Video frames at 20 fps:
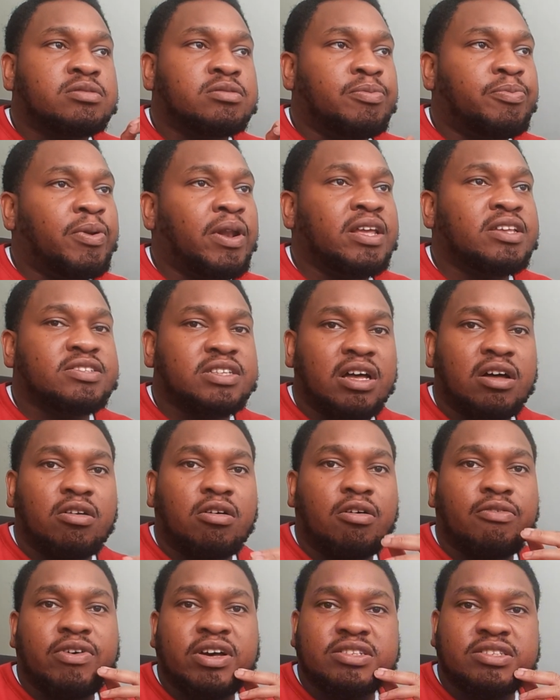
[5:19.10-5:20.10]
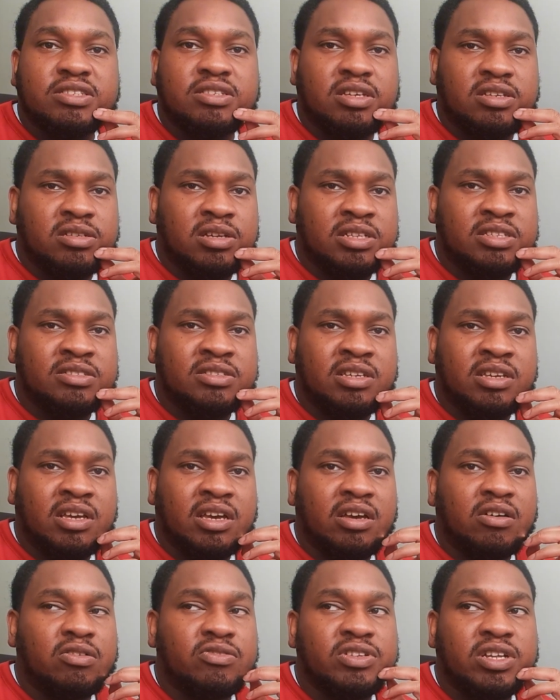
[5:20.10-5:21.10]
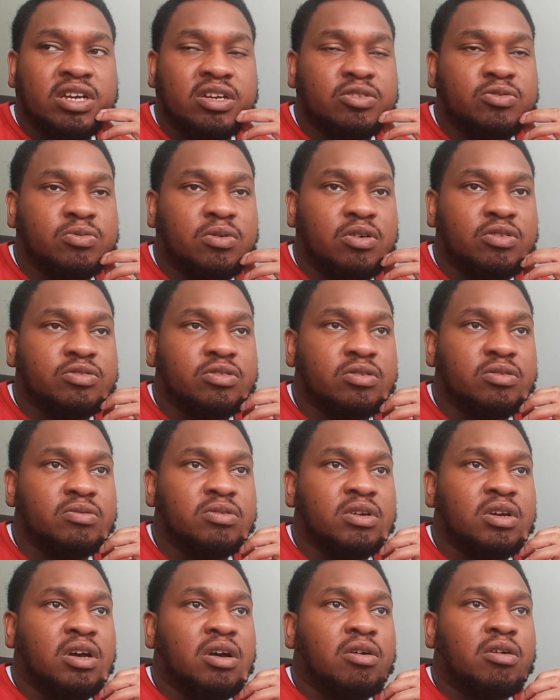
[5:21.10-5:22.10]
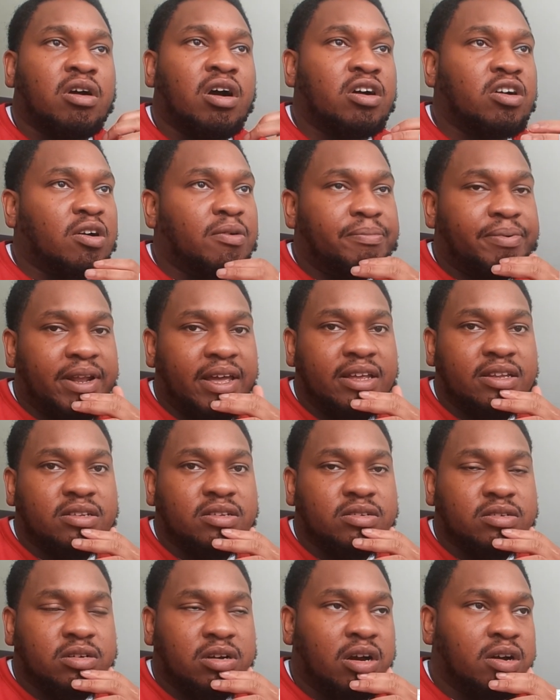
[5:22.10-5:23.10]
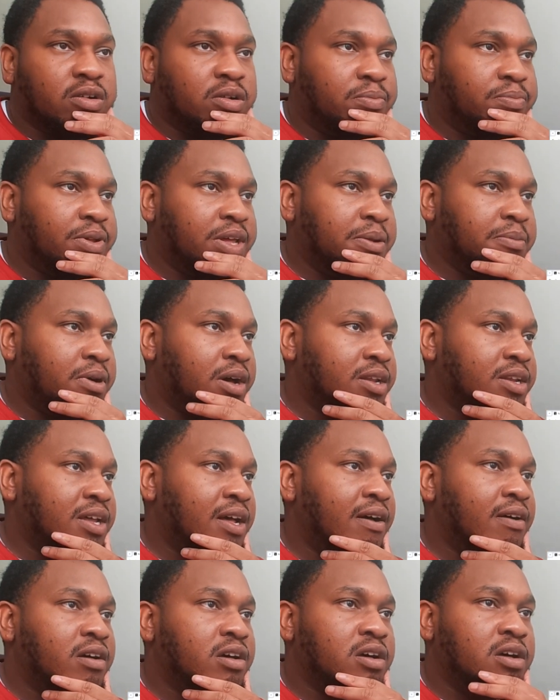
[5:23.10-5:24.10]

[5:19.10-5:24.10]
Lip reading: play style of TK on there as well. So can't complain about that.